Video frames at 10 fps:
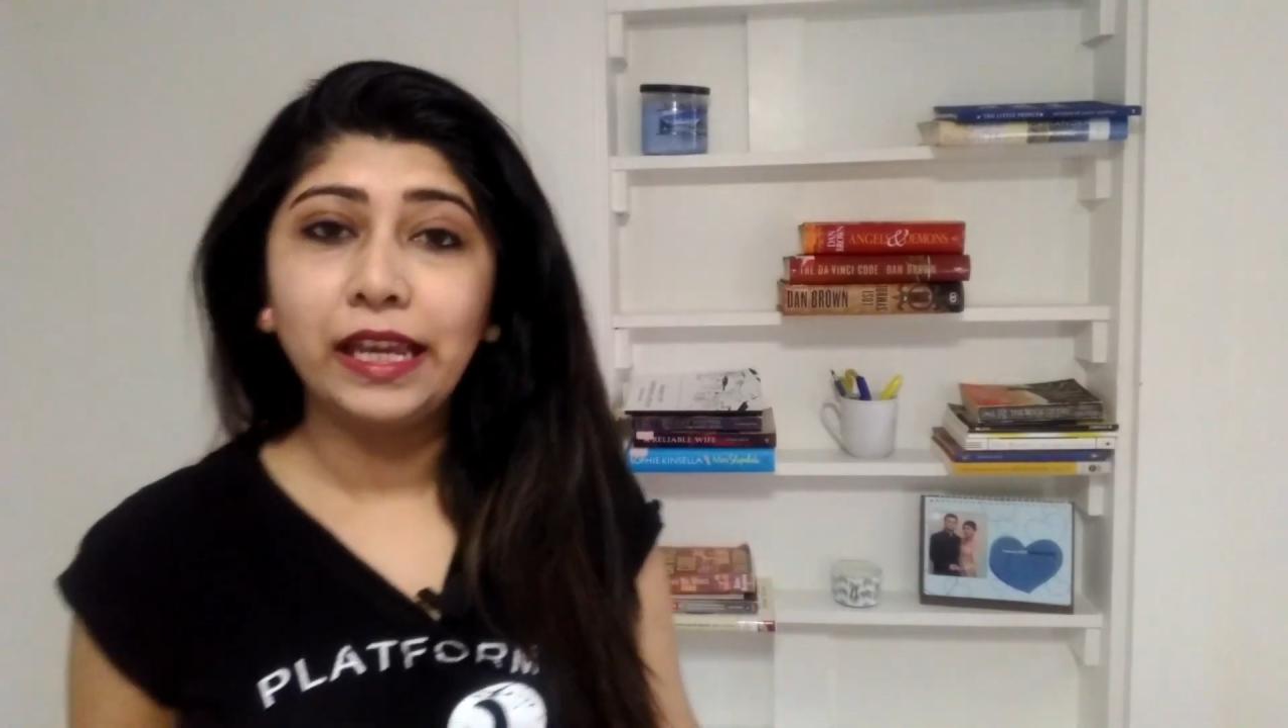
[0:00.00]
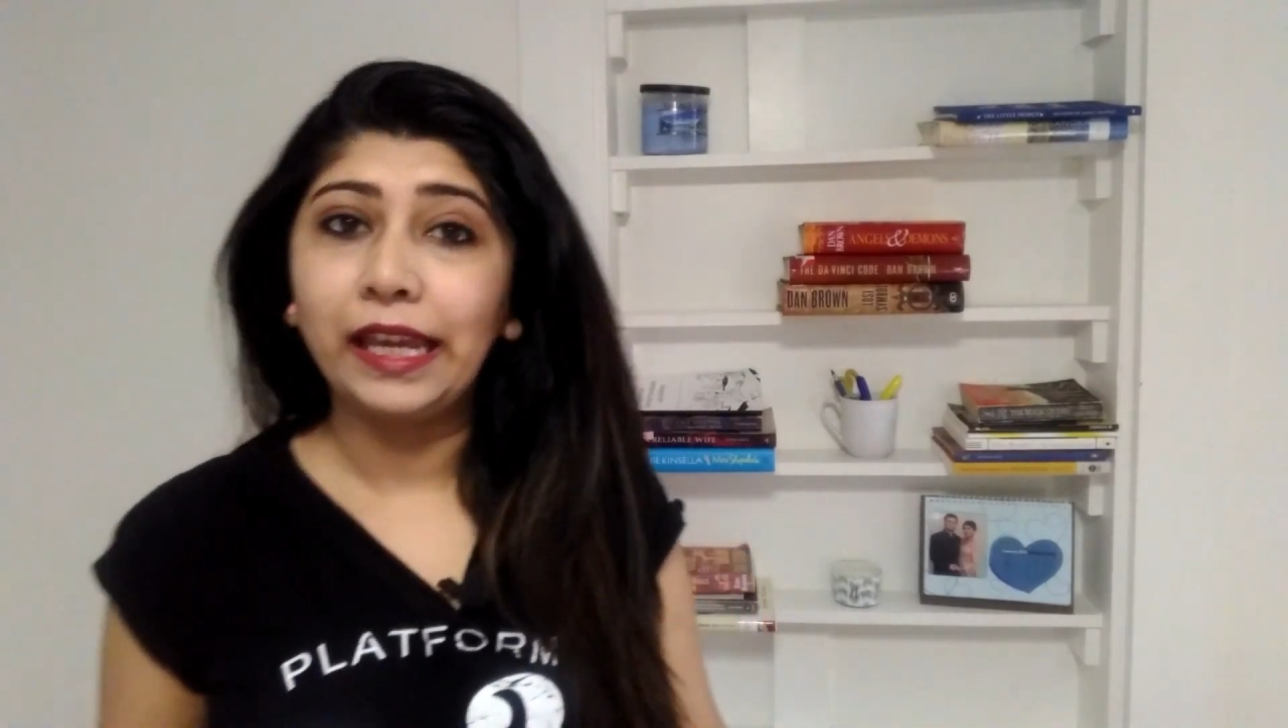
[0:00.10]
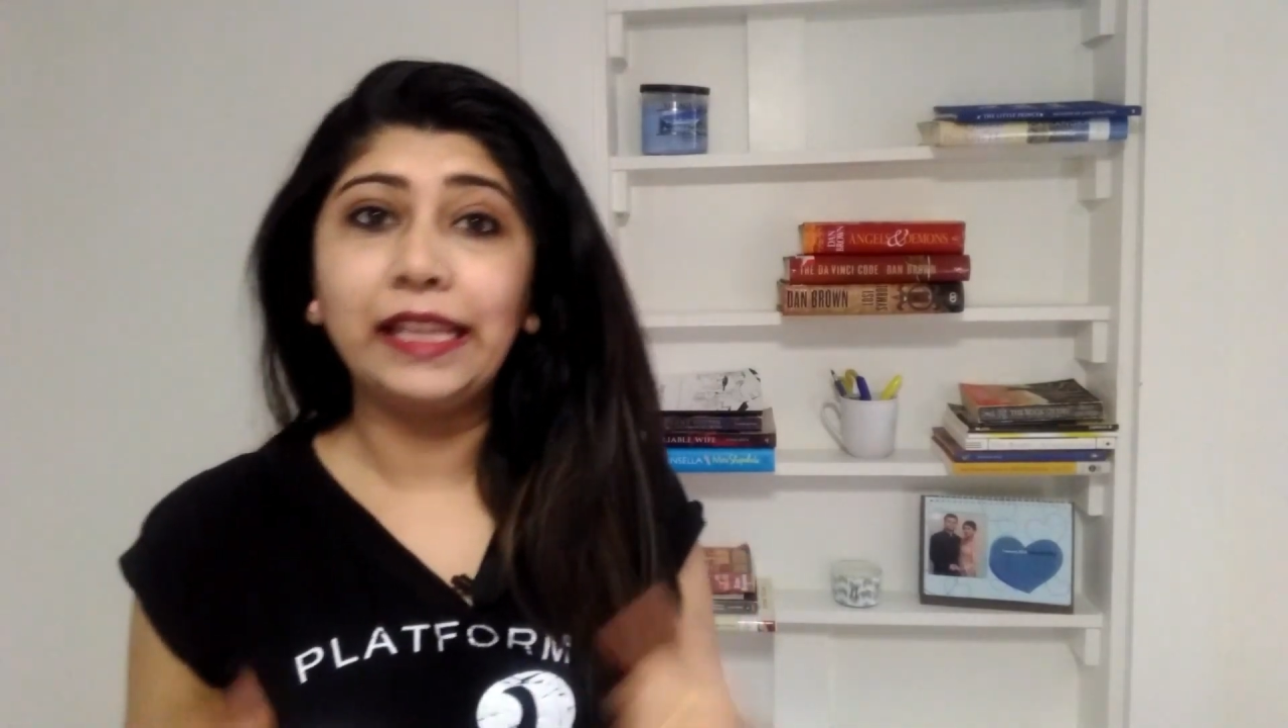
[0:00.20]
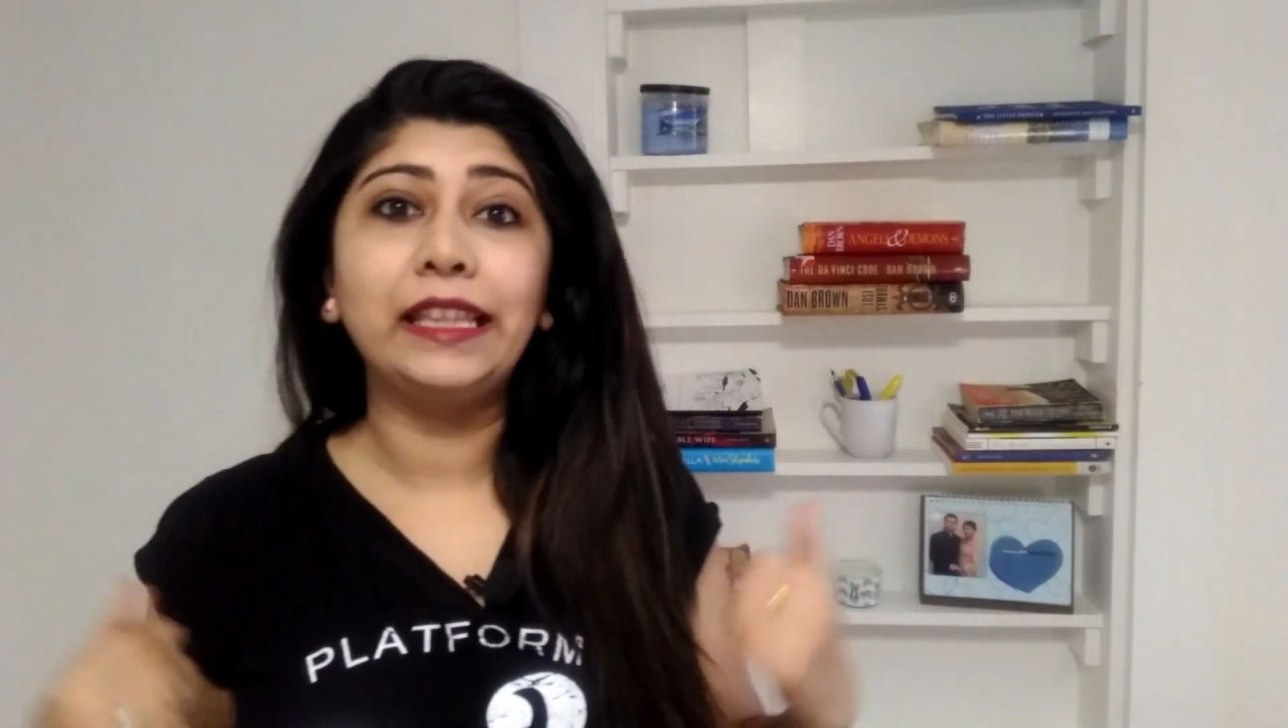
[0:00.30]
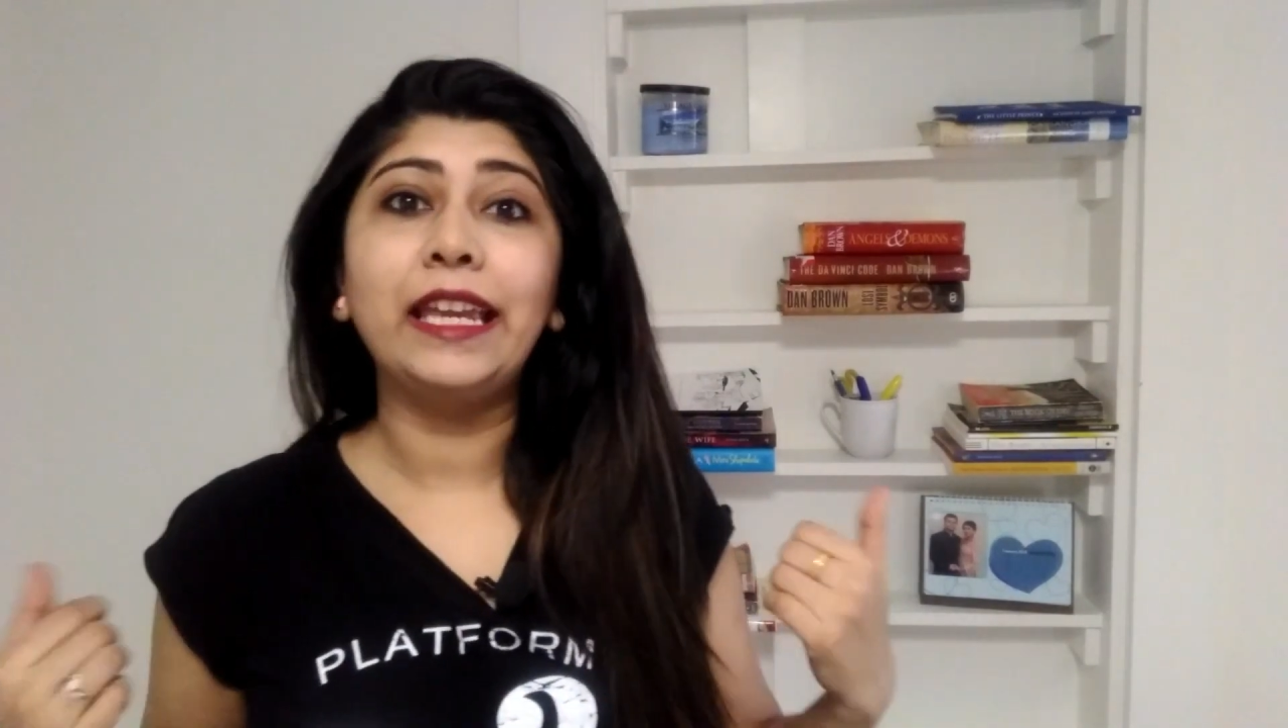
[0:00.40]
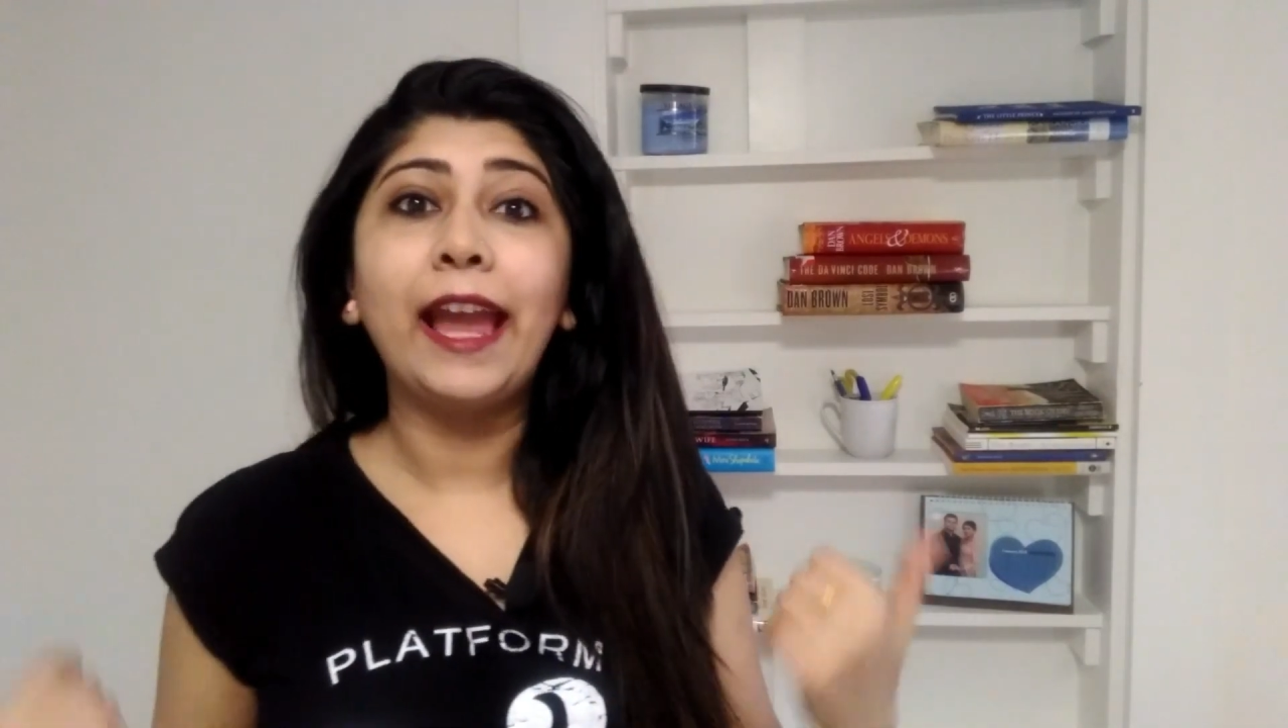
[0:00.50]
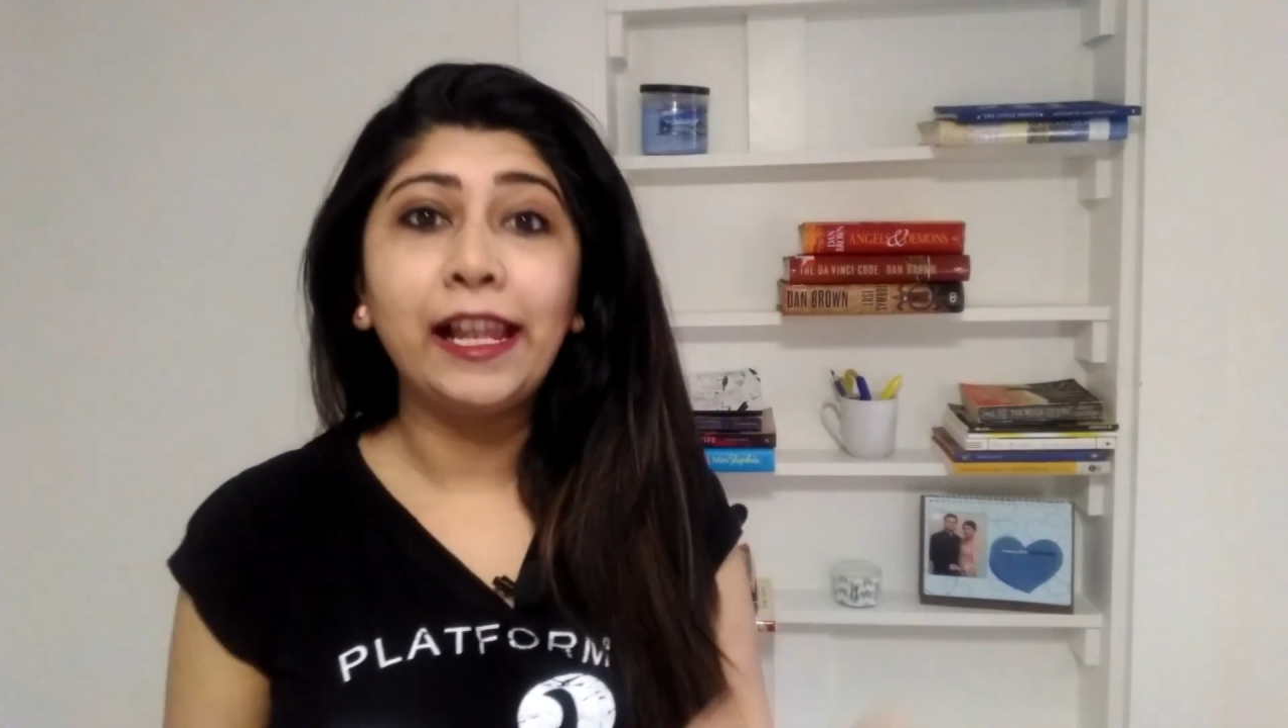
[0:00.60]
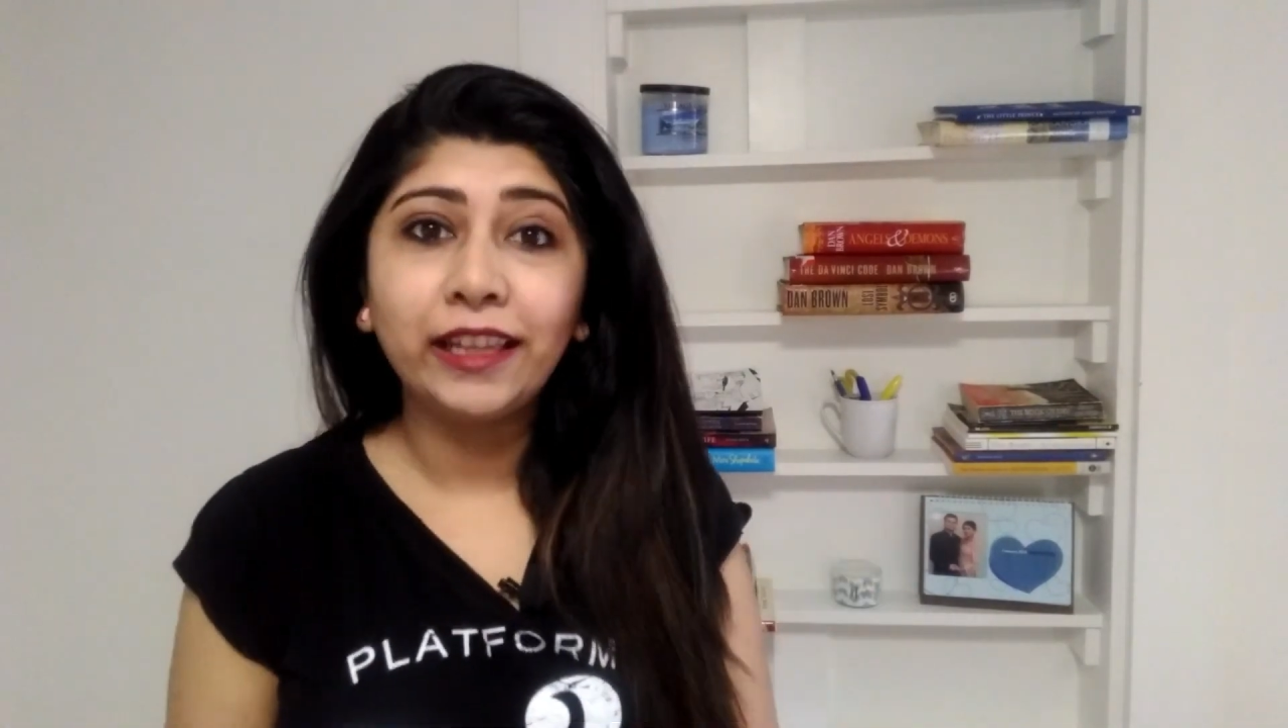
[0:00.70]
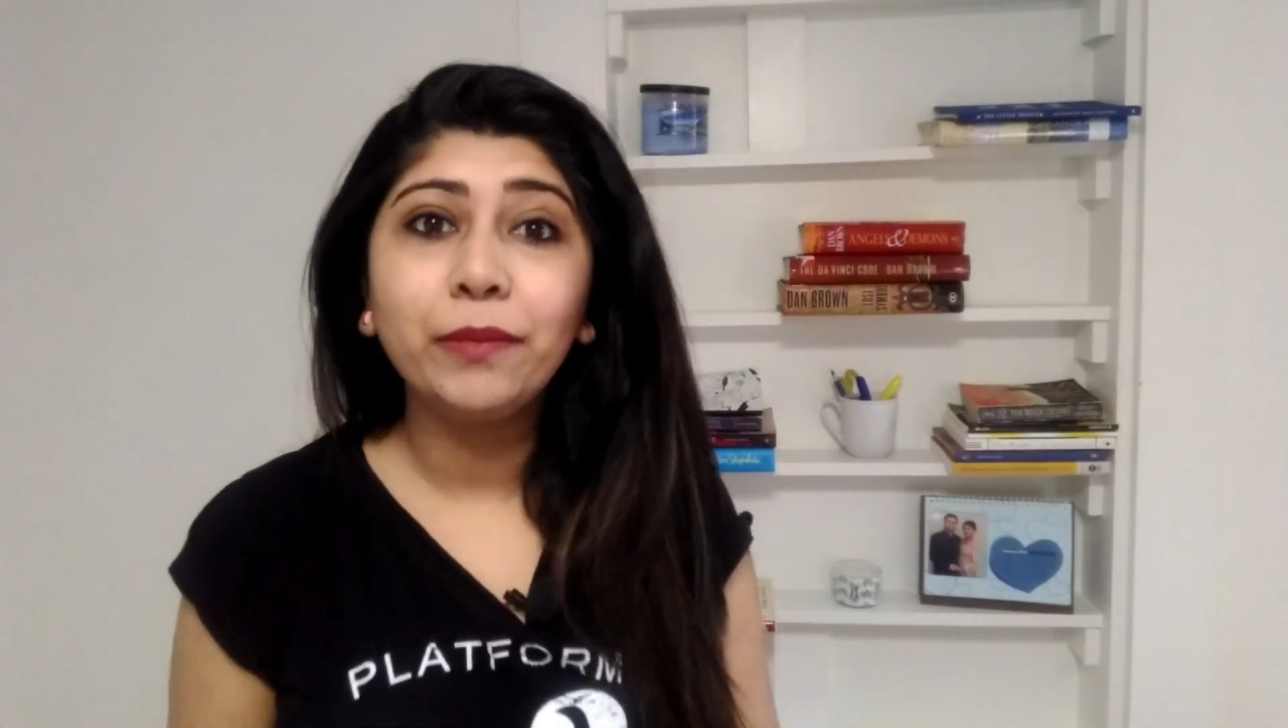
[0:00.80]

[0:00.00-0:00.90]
in the healthy